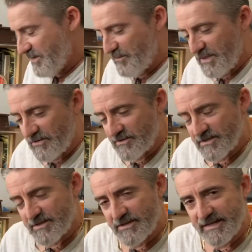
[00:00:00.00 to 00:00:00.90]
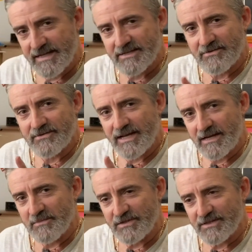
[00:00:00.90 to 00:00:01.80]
because the next door neighbour's